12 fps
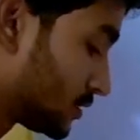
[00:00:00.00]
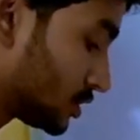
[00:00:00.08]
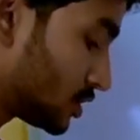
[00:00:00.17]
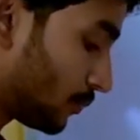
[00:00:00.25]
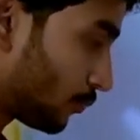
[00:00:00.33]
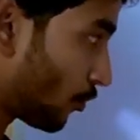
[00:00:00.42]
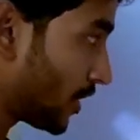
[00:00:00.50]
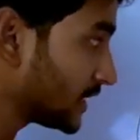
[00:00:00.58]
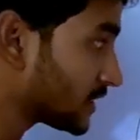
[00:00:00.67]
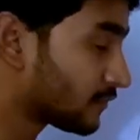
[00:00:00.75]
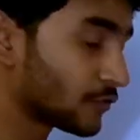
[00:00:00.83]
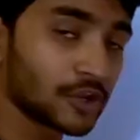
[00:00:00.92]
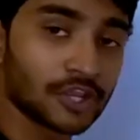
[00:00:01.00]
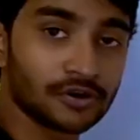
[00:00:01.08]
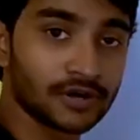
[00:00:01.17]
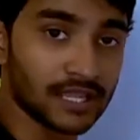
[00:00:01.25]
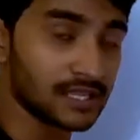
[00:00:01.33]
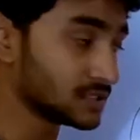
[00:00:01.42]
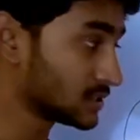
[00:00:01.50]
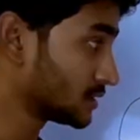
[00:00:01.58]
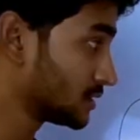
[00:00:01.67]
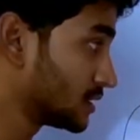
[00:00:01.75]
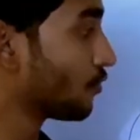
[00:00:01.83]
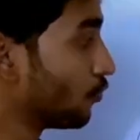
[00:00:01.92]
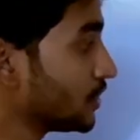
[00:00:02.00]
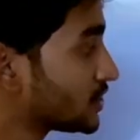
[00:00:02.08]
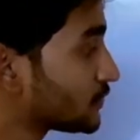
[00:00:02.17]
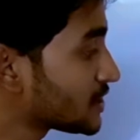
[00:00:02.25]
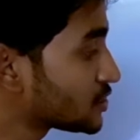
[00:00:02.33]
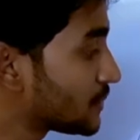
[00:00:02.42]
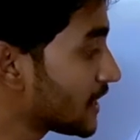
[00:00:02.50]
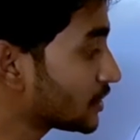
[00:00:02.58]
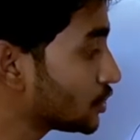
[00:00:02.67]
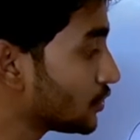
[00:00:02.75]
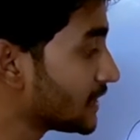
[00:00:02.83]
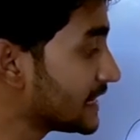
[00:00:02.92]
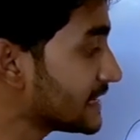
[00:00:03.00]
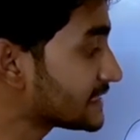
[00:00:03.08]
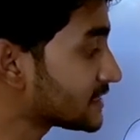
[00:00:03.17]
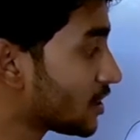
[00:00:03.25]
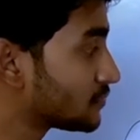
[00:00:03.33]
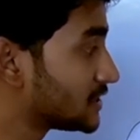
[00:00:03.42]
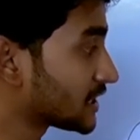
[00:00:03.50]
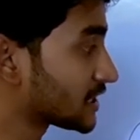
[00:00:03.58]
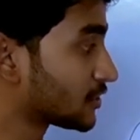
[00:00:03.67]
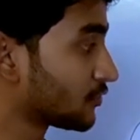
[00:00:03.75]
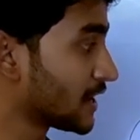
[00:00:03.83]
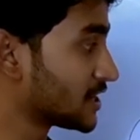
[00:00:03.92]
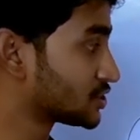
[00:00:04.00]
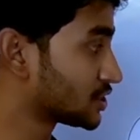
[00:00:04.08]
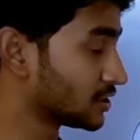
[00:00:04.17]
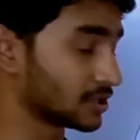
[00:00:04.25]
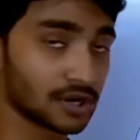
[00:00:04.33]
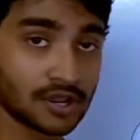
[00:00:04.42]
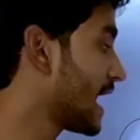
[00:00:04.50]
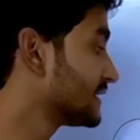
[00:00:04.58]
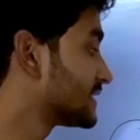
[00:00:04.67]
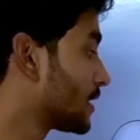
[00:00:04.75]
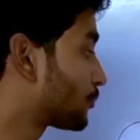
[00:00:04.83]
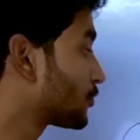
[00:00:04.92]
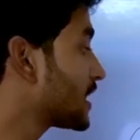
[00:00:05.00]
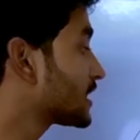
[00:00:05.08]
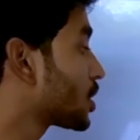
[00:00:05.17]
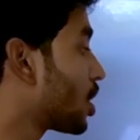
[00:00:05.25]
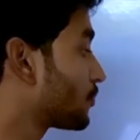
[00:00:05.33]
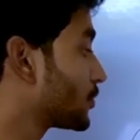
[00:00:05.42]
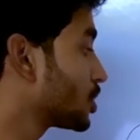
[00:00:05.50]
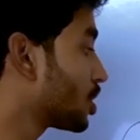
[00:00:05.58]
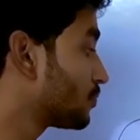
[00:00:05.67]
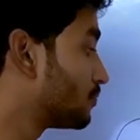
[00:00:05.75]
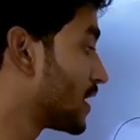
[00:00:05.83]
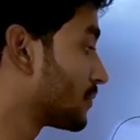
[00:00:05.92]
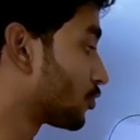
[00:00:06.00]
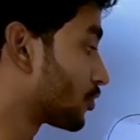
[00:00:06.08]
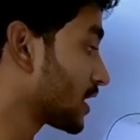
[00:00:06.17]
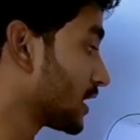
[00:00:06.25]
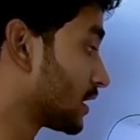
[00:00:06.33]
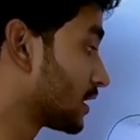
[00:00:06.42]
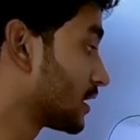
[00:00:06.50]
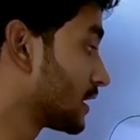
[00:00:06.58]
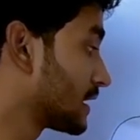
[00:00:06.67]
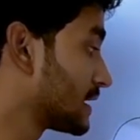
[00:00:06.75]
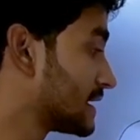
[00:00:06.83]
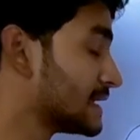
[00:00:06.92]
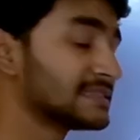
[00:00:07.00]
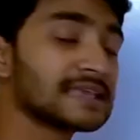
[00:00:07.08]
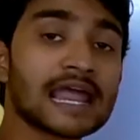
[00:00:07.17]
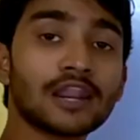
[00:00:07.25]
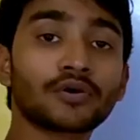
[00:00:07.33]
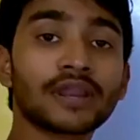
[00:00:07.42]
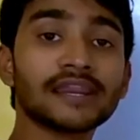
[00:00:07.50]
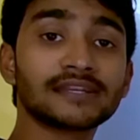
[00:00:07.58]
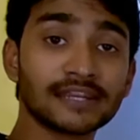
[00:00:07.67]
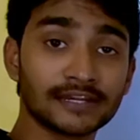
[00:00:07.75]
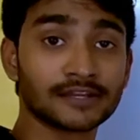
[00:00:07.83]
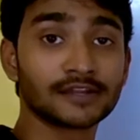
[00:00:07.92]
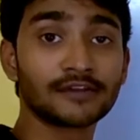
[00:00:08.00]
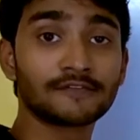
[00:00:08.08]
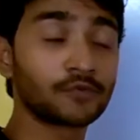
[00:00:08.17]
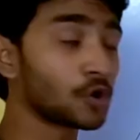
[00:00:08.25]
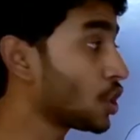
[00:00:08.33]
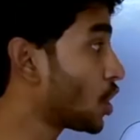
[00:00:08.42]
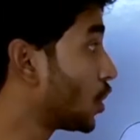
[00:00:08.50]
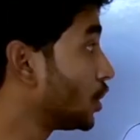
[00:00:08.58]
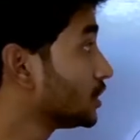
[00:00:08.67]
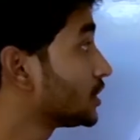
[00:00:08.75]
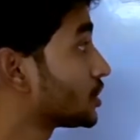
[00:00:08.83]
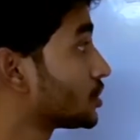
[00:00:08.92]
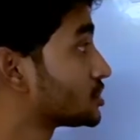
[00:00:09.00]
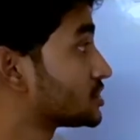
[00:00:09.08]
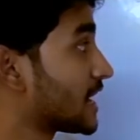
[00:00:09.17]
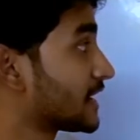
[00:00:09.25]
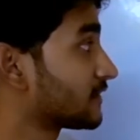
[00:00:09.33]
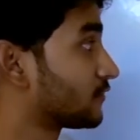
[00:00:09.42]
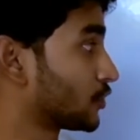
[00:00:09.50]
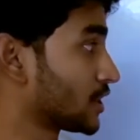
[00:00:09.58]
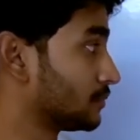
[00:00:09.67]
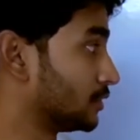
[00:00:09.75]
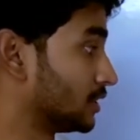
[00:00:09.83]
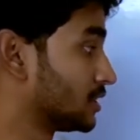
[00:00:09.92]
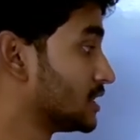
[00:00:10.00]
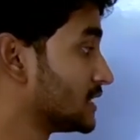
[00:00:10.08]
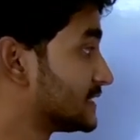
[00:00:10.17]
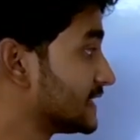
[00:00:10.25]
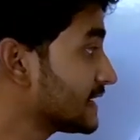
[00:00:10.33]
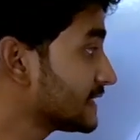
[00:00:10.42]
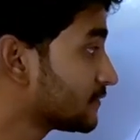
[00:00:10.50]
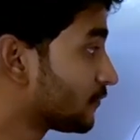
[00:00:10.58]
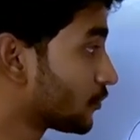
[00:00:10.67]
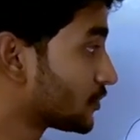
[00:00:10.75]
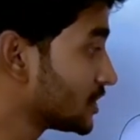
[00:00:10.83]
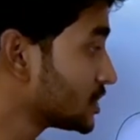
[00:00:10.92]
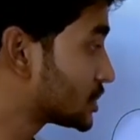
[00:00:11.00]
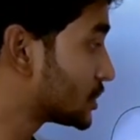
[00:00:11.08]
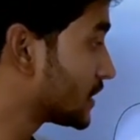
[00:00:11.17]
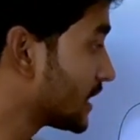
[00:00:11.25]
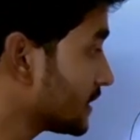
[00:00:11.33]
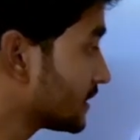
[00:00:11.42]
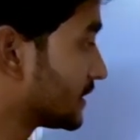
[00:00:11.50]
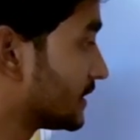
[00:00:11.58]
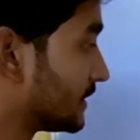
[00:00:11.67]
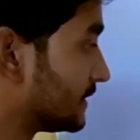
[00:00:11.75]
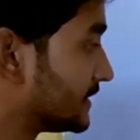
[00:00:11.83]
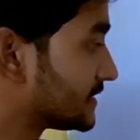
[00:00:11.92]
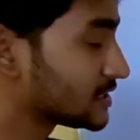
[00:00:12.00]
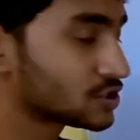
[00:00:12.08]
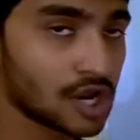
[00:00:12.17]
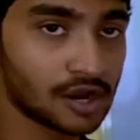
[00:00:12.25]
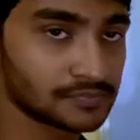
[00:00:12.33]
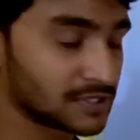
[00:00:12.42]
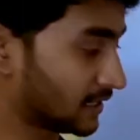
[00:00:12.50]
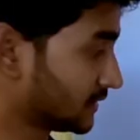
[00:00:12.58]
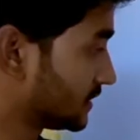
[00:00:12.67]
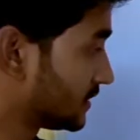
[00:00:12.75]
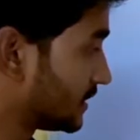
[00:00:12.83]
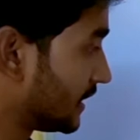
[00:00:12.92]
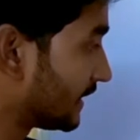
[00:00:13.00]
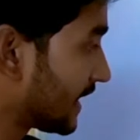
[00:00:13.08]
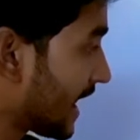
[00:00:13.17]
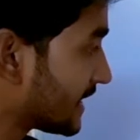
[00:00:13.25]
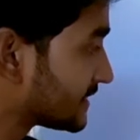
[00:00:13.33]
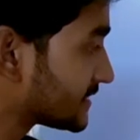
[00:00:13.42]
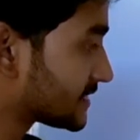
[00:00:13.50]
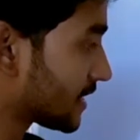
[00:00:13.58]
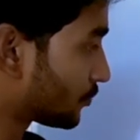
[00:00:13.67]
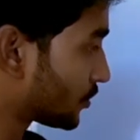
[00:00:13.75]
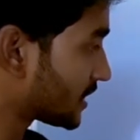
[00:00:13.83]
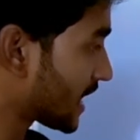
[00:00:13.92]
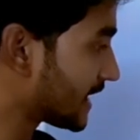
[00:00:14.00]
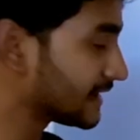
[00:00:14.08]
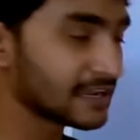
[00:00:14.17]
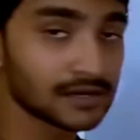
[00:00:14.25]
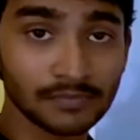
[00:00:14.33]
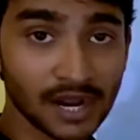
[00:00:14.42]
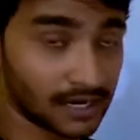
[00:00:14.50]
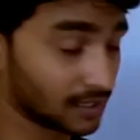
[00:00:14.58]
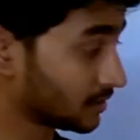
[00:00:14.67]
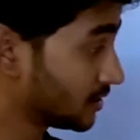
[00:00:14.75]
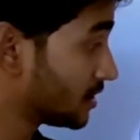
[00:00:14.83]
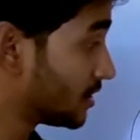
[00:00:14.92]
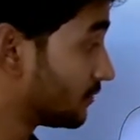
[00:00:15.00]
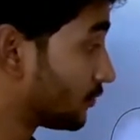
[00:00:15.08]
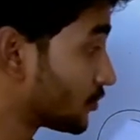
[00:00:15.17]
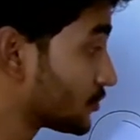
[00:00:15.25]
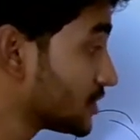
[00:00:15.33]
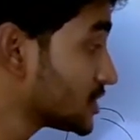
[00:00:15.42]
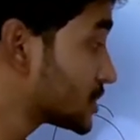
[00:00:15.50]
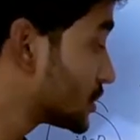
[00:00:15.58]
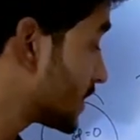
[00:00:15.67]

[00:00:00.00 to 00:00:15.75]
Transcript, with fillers: So the point over here is, with respect to each object creation, a separate copy of memory is allocated for all the non-static variable. See, for this student, this is the object. It has a separate ID and mark. For this